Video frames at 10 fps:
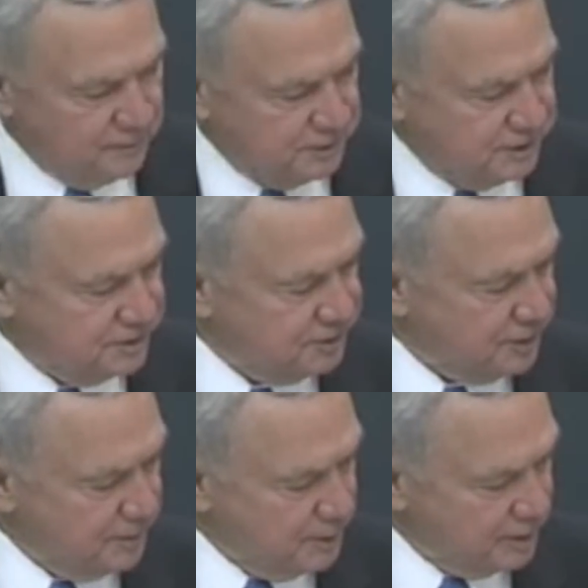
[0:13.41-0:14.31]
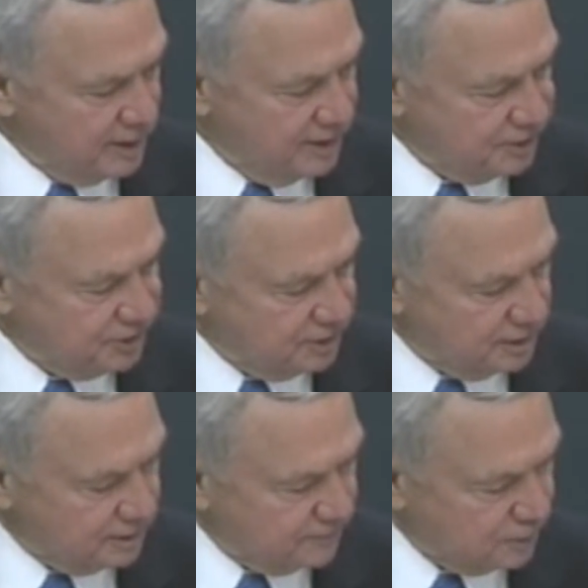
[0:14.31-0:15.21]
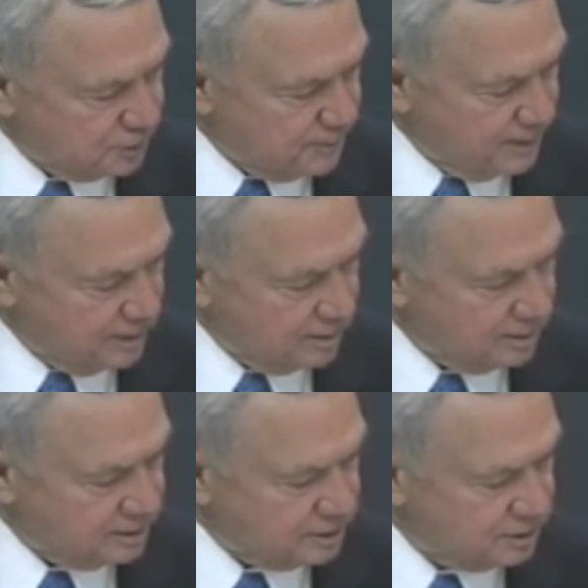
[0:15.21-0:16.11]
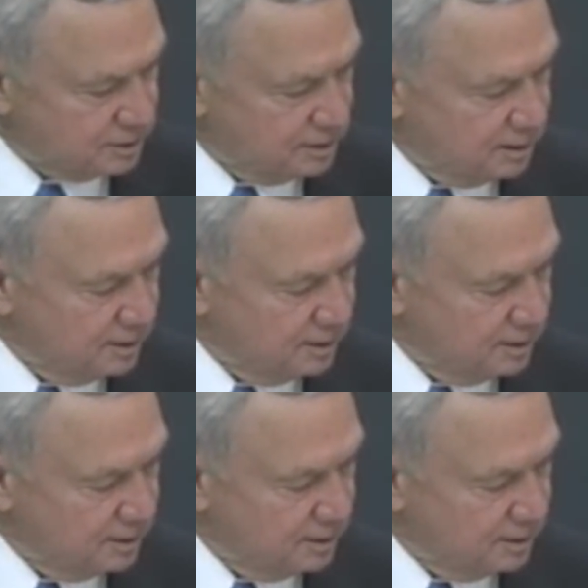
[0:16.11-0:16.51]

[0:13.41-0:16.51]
for citizen communication, and the first speaker is